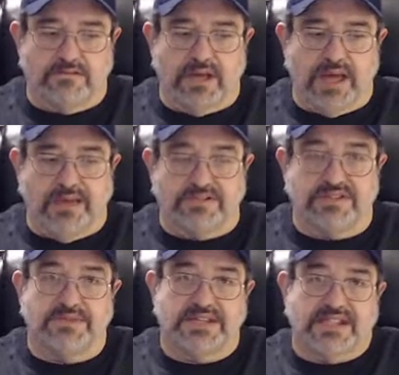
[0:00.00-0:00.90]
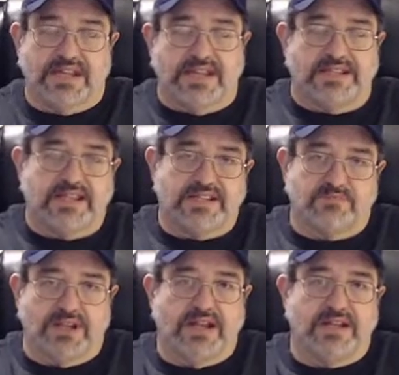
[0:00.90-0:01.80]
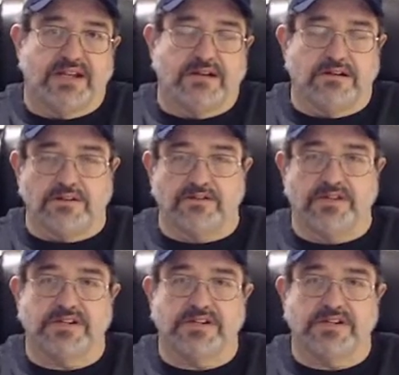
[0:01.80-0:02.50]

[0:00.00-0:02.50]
I have some exciting things planned in the new